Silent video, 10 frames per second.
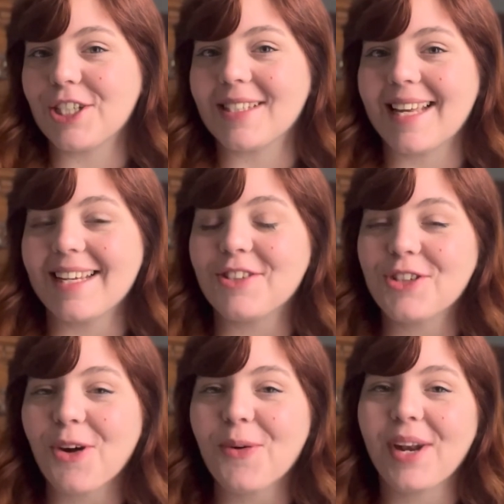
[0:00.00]
is a
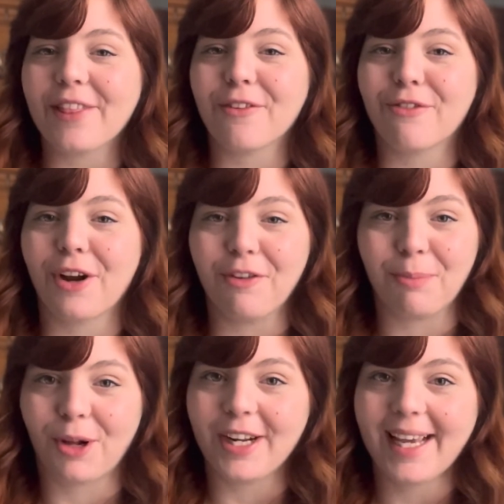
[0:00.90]
stone at the front of
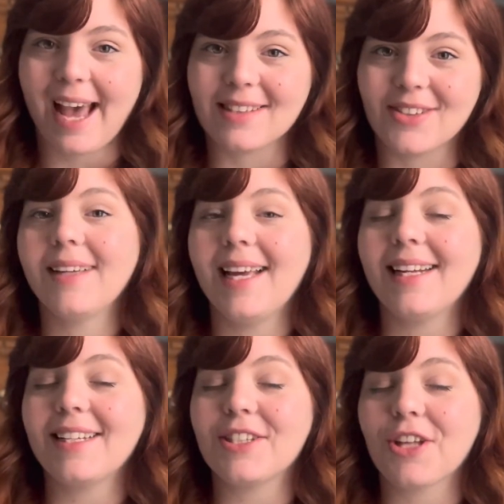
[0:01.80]
Blarney Castle. And
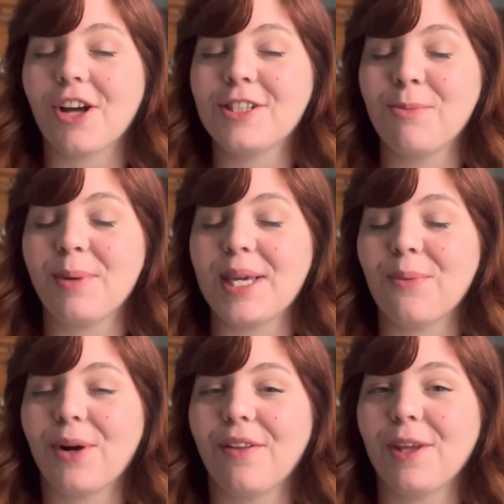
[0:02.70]
it is thought to be
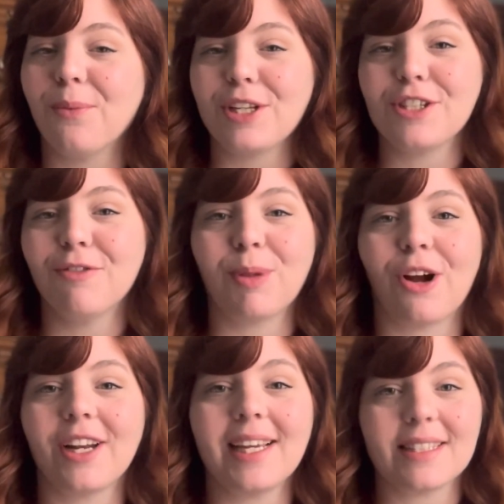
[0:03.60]
where the Witch of
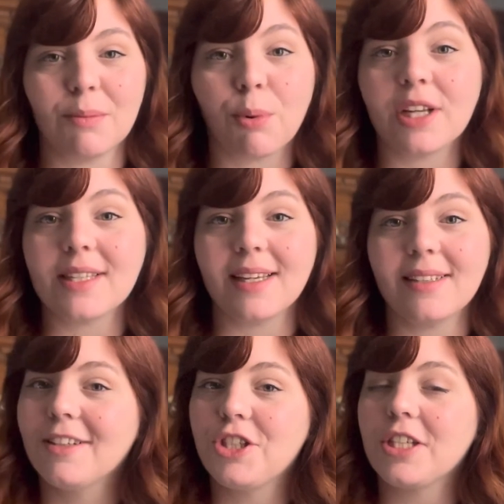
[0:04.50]
Blarney is imprisoned.
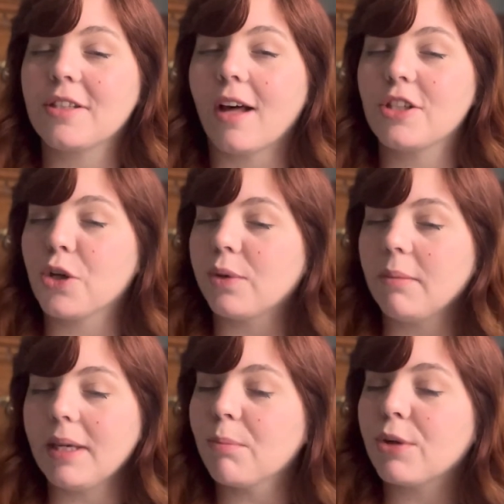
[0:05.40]
She is thought to only
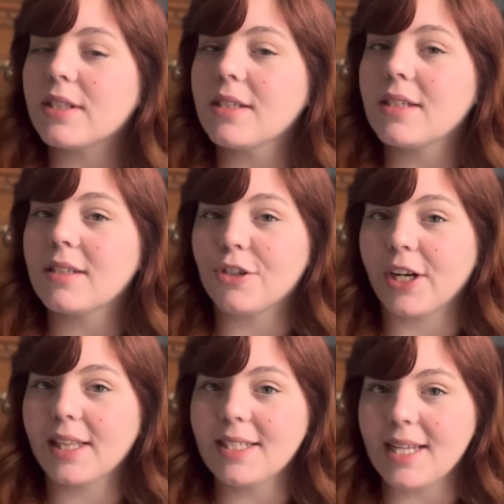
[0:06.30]
be imprisoned
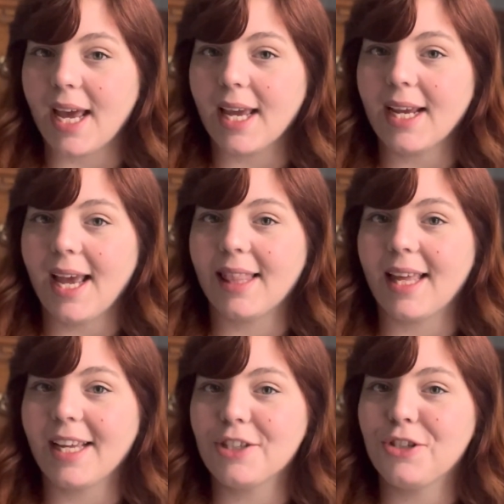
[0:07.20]
during the day and
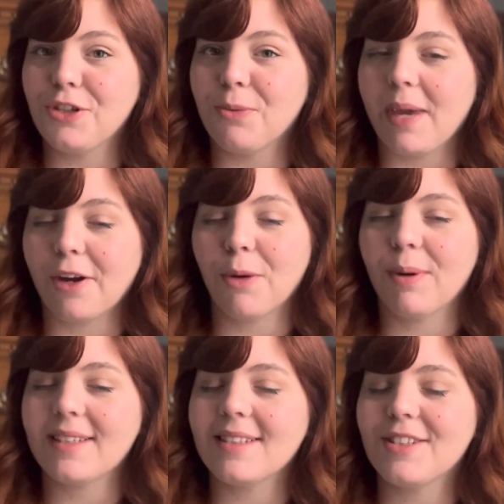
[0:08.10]
likes to make her
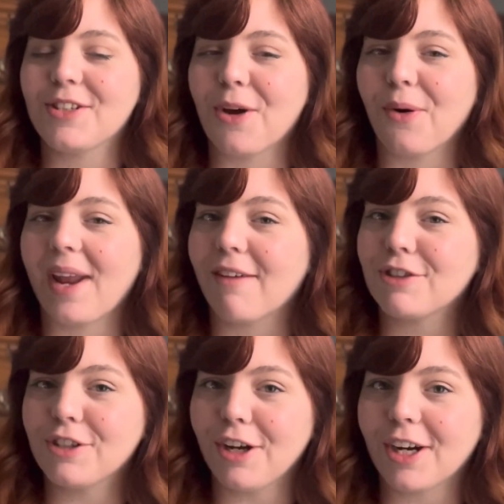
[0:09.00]
presence known
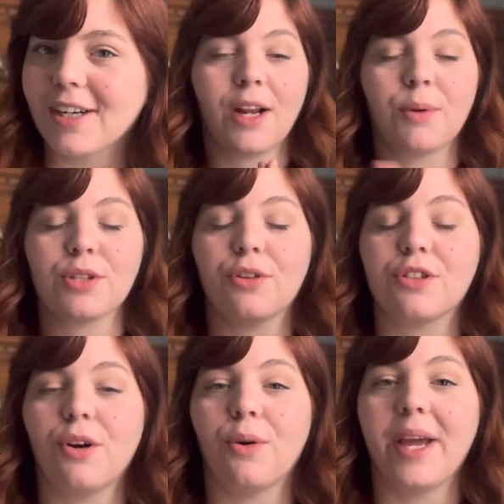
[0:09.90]
after dark. There was
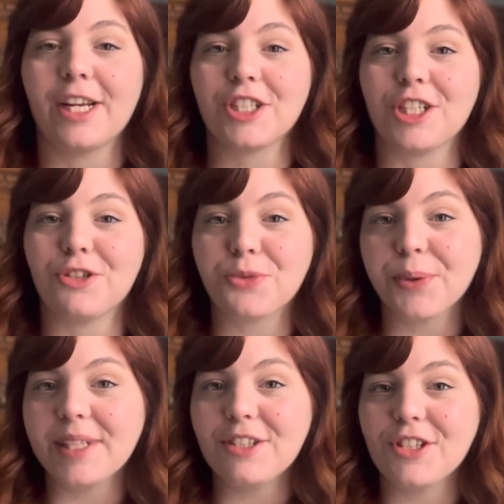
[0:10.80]
also ancient
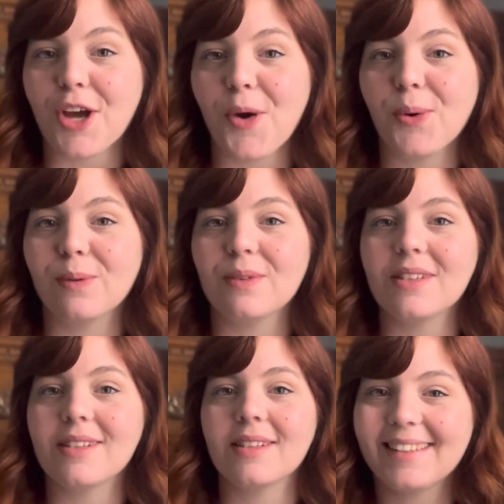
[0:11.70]
druid
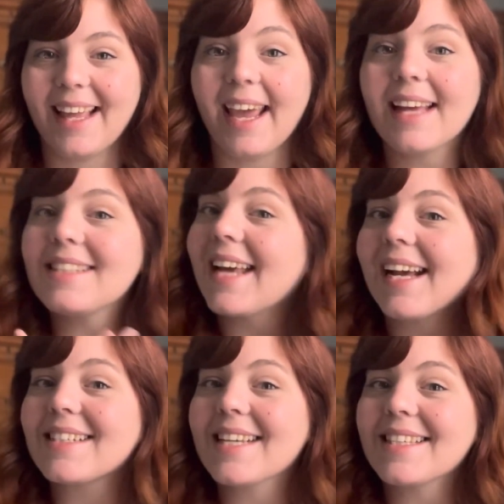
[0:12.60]
stones, and I
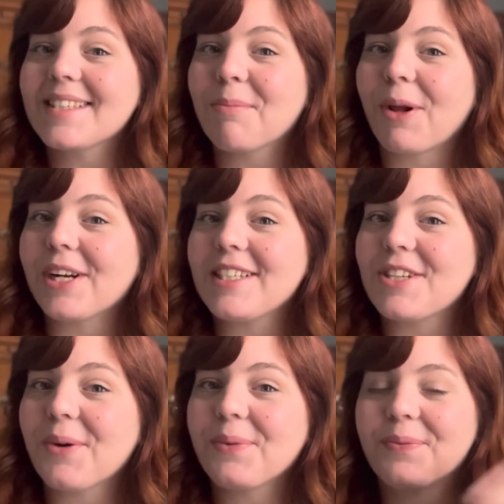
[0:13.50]
got to kiss the Blarney
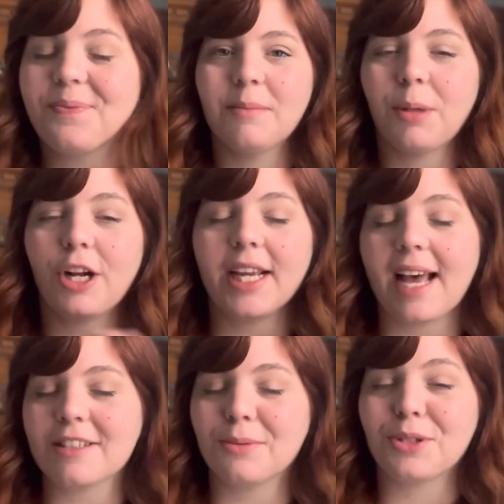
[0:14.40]
Stone. Blarney
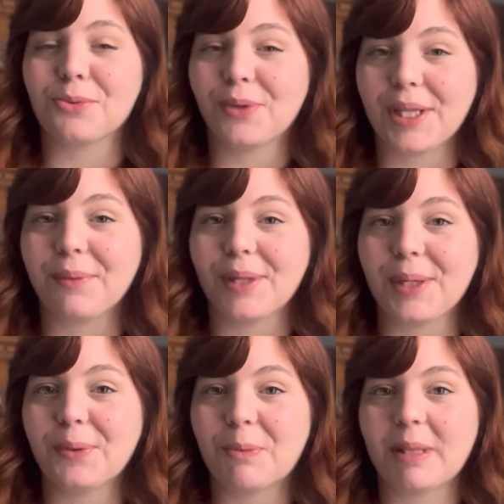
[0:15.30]
Castle was a really, really
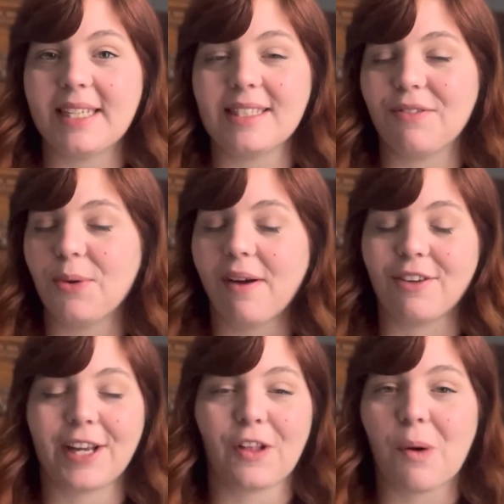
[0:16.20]
cool place. If you ever
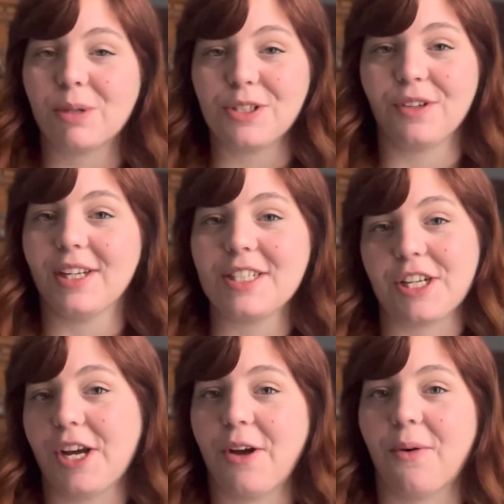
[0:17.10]
get the opportunity to
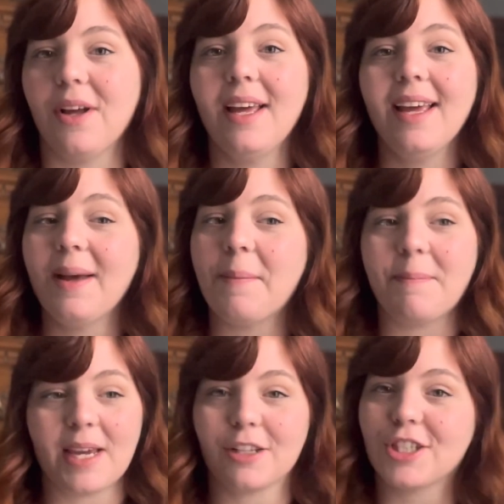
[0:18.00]
go,
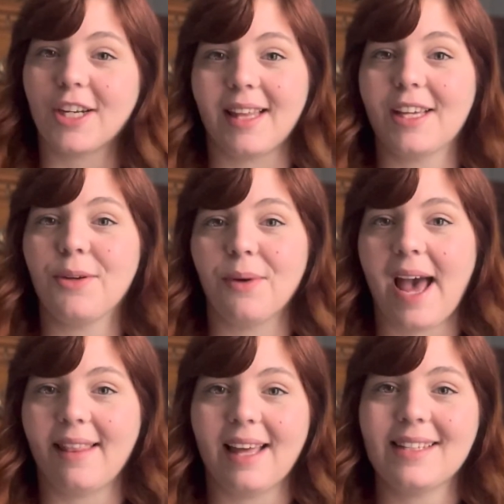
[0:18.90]
make sure that you
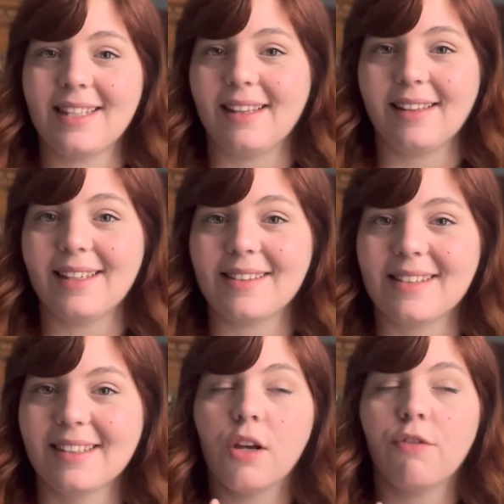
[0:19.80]
add that to the
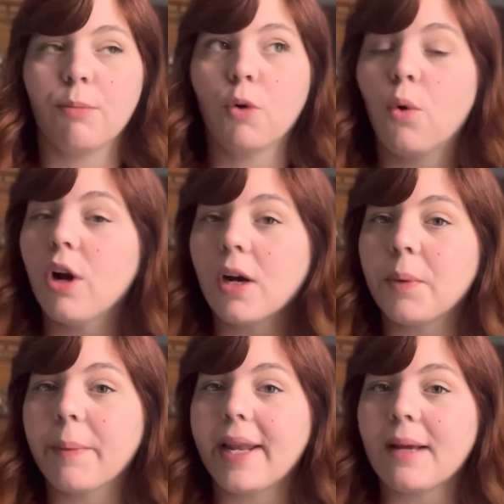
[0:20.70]
list. From Cork,
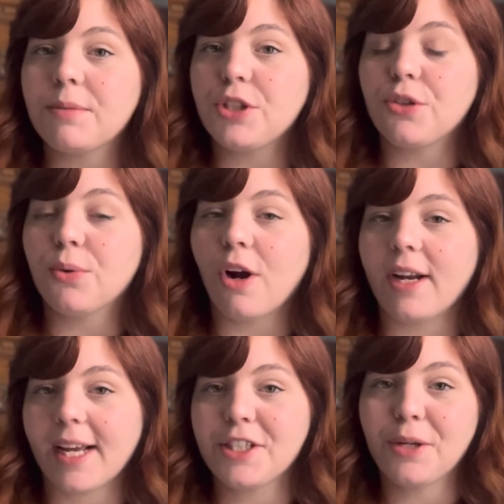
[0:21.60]
we went up to our
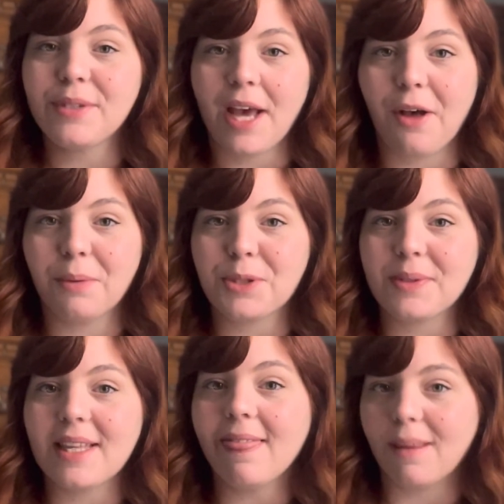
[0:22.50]
next hotel, which
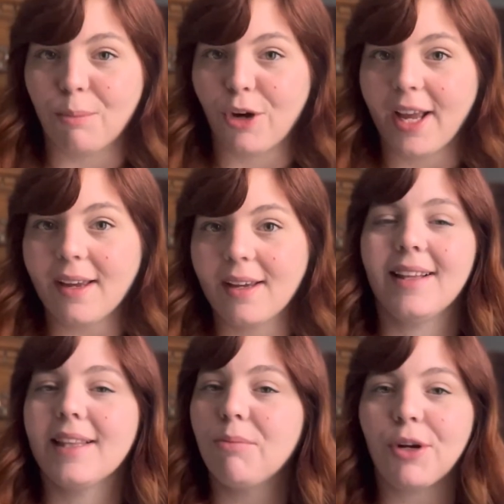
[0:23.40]
was in Limerick.
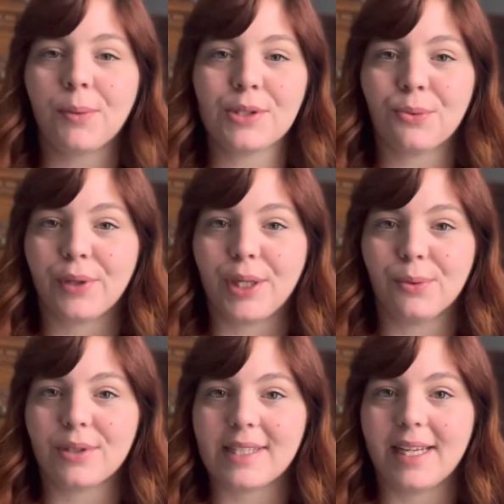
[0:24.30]
Limerick was a really
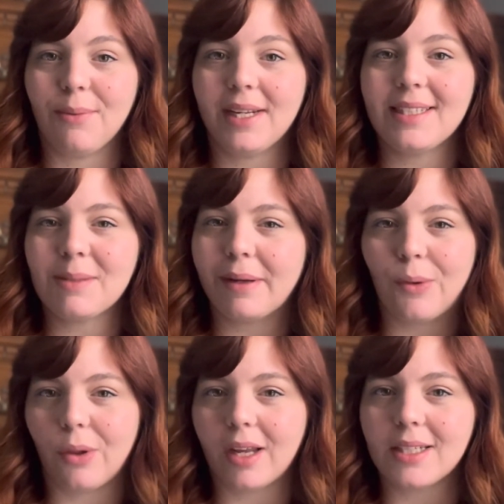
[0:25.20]
cool city. We didn't spend a
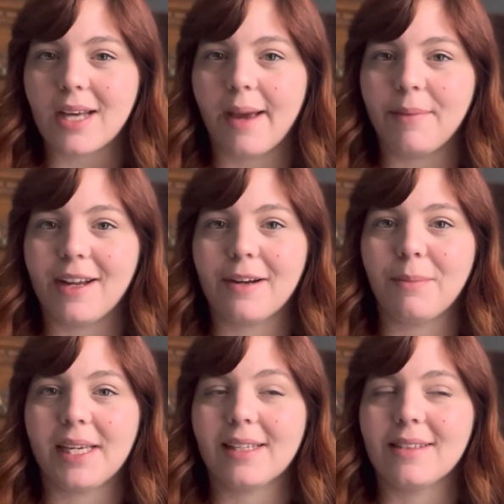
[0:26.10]
whole lot of time there
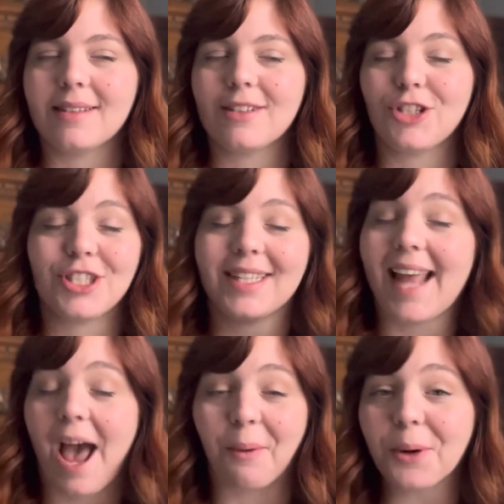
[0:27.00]
because just an
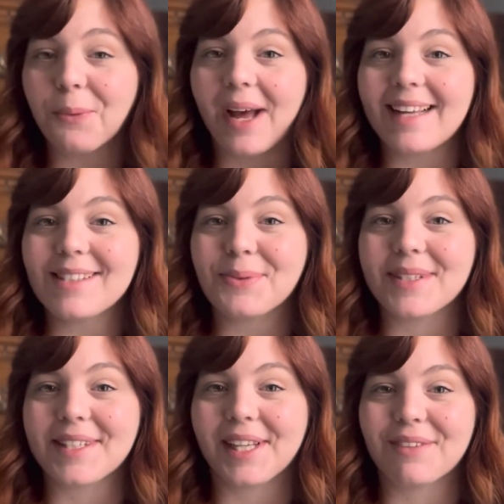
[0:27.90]
hour west was
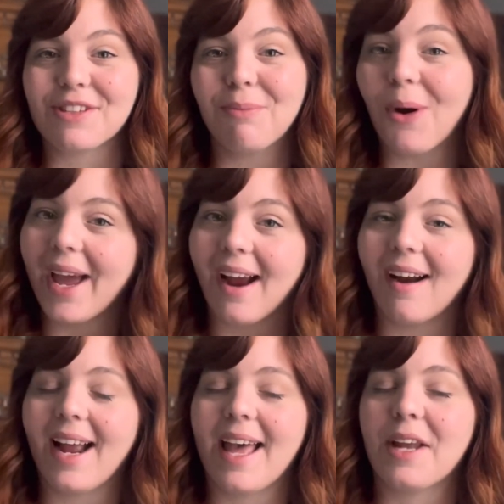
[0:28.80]
the Cliffs of Moher
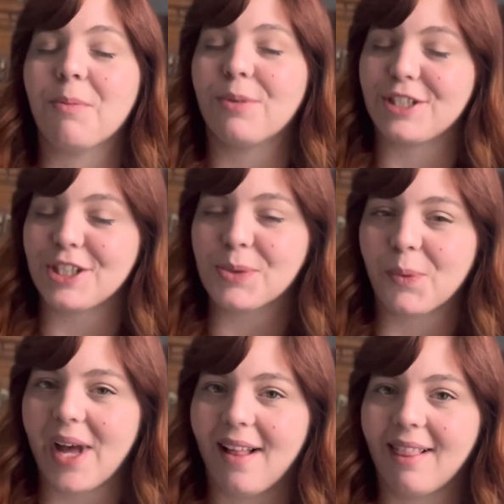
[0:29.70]
and Bridget's
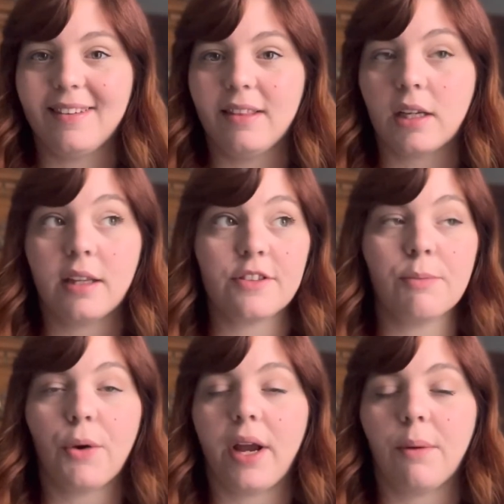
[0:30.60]
Well. The Cliffs of
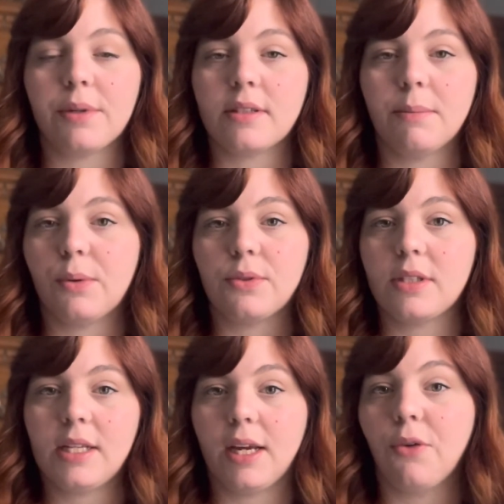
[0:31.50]
Moher was the
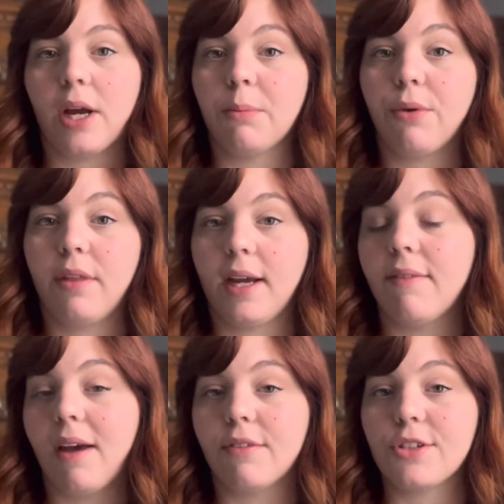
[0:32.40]
most incredible thing I've
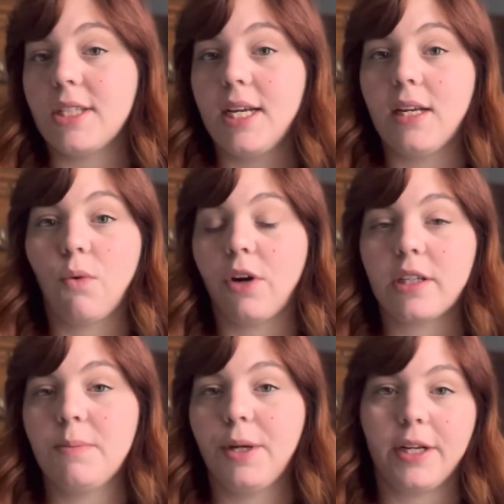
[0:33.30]
ever seen or
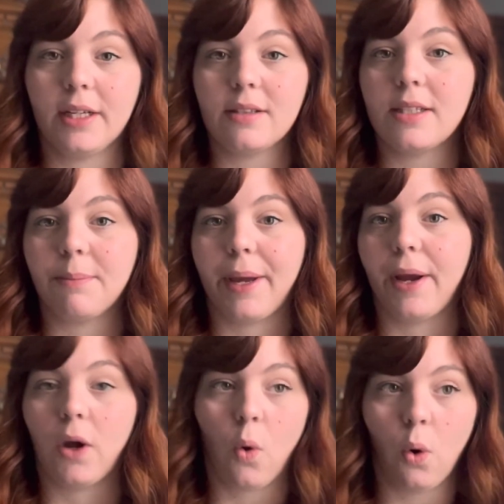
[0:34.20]
experienced in
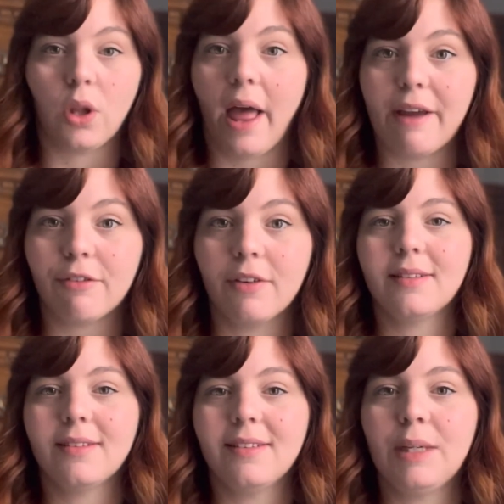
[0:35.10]
my whole life.
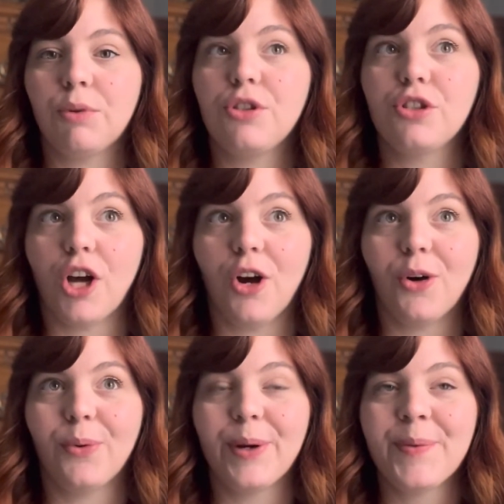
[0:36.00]
It was
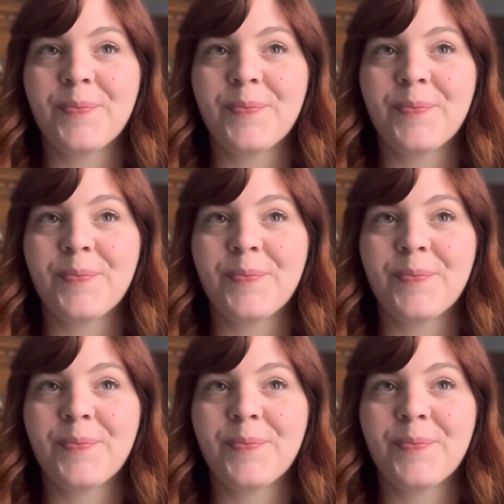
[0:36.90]
so